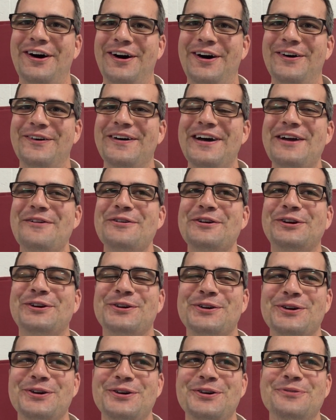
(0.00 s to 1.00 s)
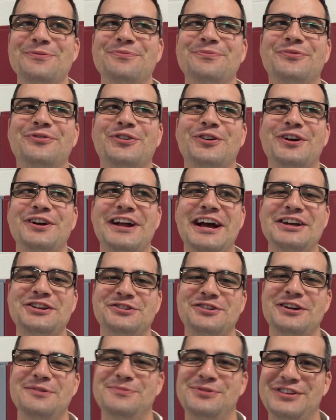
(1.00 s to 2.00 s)
hallway recruit for an
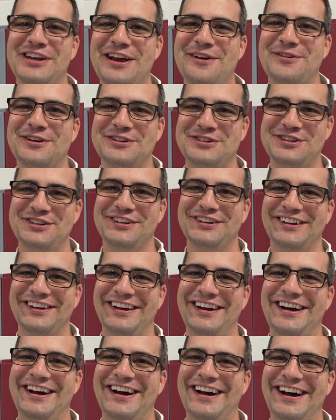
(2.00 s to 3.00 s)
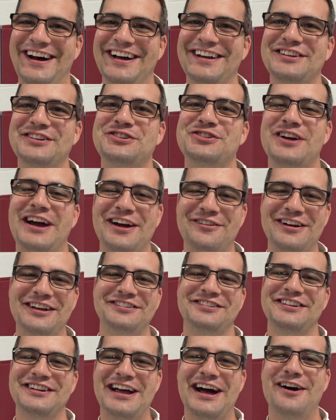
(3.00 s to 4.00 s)
ice cream sandwich. Come on. Uh, to try
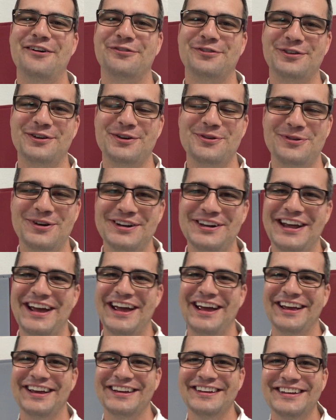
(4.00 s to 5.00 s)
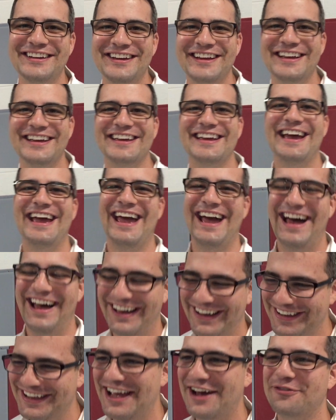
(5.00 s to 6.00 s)
wrestling out for one day. No way.
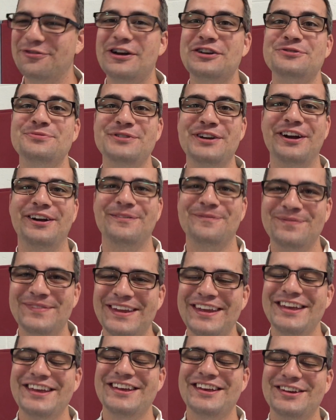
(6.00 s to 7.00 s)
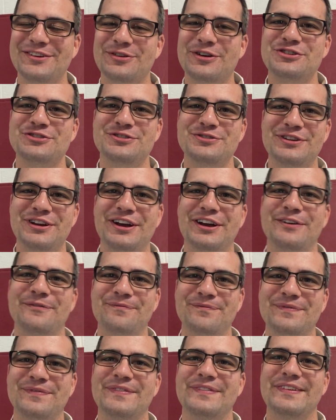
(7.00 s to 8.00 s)
Yeah, yeah, freshman year. Freshman he, he
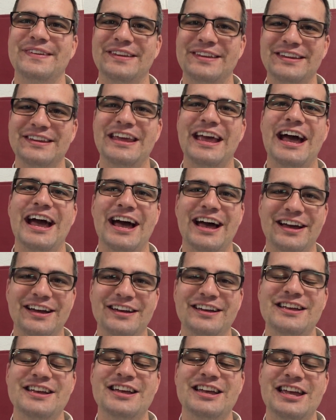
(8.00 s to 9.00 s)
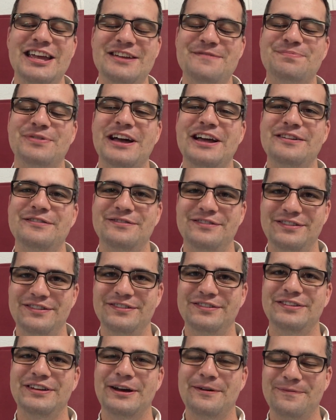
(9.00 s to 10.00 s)
started as a freshman. Yeah. He takes third in the state played, as a
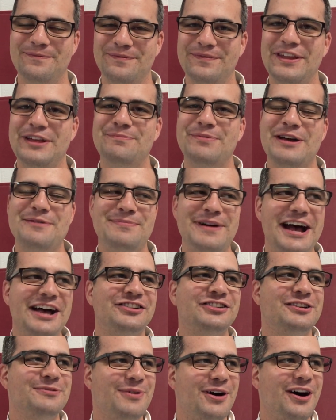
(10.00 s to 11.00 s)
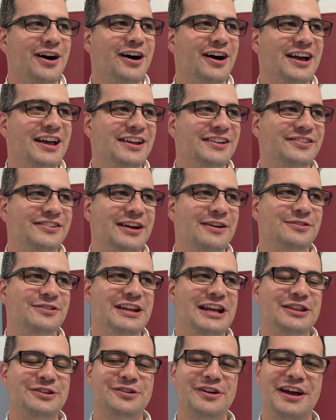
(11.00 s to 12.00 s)
junior. Yep. He played basketball in seventh
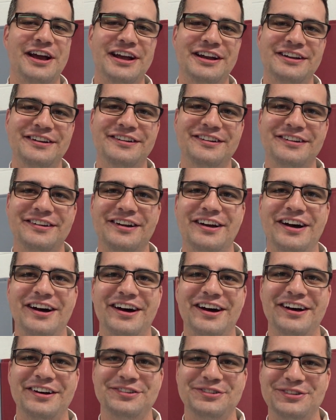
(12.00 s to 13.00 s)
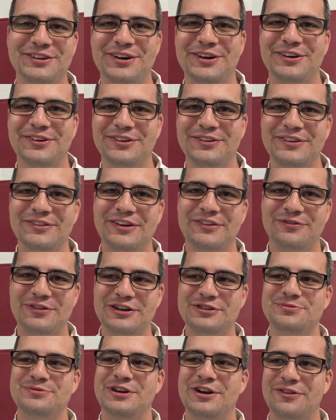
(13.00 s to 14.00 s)
and eighth grade. Uh, so
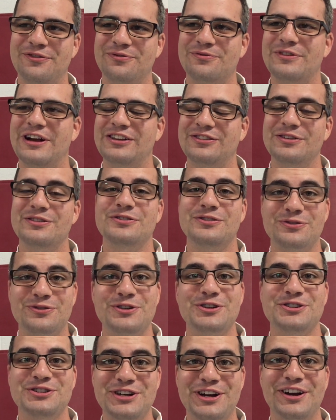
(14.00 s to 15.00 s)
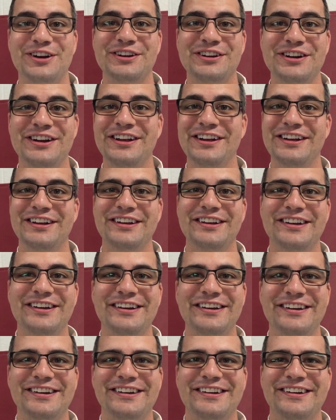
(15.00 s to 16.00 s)
freshman year wrestling's first year. Who made that
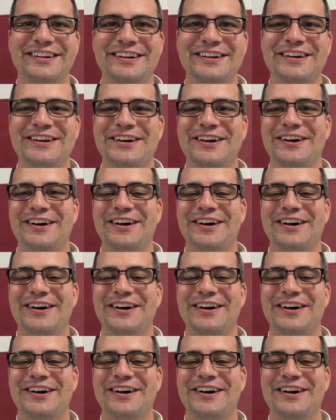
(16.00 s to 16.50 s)
deal with him?